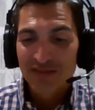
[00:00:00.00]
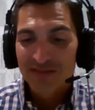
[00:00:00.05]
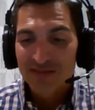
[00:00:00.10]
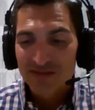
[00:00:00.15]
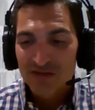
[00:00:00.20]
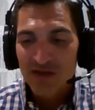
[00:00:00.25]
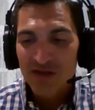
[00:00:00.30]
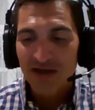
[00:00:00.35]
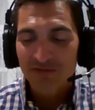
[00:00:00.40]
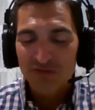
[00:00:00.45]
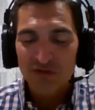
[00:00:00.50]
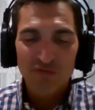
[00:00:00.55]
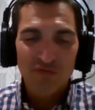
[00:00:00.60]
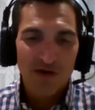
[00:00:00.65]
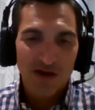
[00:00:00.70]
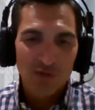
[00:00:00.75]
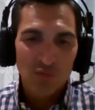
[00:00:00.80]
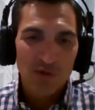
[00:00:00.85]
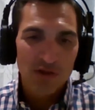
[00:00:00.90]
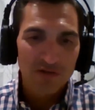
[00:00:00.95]
You have to
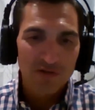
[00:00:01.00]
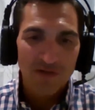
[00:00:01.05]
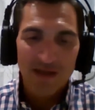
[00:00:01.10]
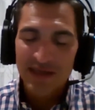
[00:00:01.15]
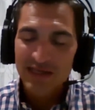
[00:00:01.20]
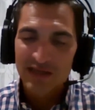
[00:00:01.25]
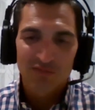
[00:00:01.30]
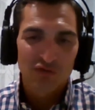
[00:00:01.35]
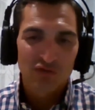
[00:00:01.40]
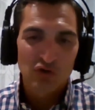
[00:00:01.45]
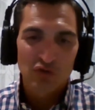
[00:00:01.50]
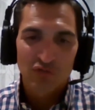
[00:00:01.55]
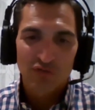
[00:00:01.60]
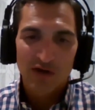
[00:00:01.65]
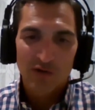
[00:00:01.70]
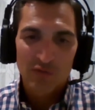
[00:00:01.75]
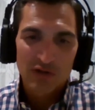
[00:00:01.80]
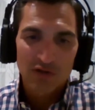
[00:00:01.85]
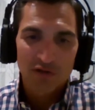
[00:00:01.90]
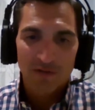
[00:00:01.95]
find what you like. If you don't
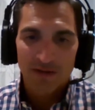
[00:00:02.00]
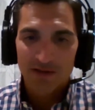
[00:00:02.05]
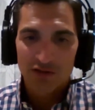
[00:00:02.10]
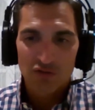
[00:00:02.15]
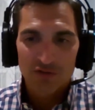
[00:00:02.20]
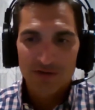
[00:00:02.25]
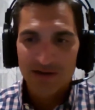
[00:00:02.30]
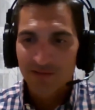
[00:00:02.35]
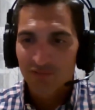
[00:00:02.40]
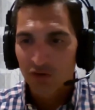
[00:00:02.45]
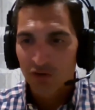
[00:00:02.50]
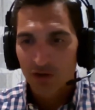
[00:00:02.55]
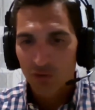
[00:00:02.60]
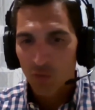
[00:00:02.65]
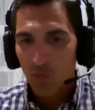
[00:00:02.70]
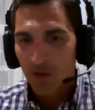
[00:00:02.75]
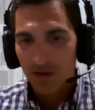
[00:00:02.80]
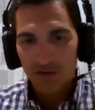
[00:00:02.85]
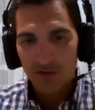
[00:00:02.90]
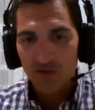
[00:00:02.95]
find what you like, you're never going to
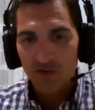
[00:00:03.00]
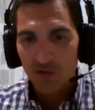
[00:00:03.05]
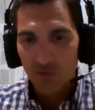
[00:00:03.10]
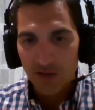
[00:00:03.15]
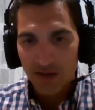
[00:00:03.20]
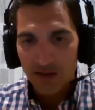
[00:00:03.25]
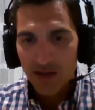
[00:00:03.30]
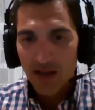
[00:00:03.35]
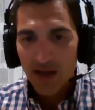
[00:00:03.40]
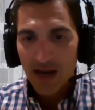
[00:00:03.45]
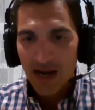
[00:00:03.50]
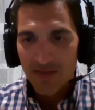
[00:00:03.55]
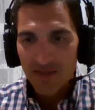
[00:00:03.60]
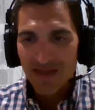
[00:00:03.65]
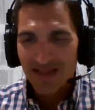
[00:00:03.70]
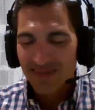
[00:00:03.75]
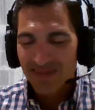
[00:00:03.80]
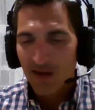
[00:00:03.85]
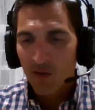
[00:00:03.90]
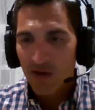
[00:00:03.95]
want to do it. And
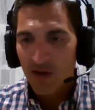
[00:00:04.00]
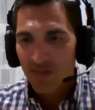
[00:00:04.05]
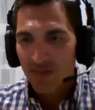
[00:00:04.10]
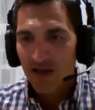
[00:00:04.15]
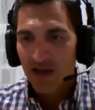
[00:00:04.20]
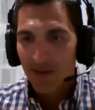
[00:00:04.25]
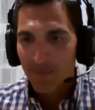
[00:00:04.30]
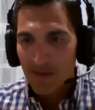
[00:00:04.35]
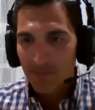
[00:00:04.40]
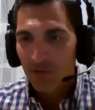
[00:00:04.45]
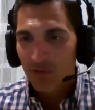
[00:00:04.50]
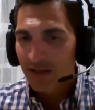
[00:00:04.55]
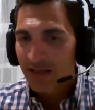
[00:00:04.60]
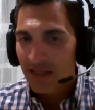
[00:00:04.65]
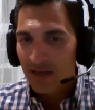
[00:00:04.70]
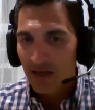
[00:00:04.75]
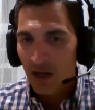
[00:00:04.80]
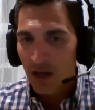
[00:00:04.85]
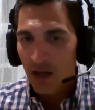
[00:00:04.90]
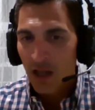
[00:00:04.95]
that's how I think I'm able to
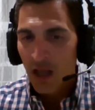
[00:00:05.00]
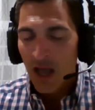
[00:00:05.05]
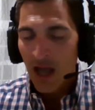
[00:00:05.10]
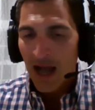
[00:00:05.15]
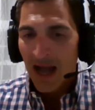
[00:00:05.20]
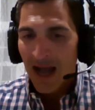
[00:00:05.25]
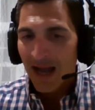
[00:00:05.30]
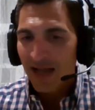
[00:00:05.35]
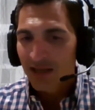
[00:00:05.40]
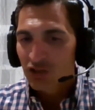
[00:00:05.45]
get it in. I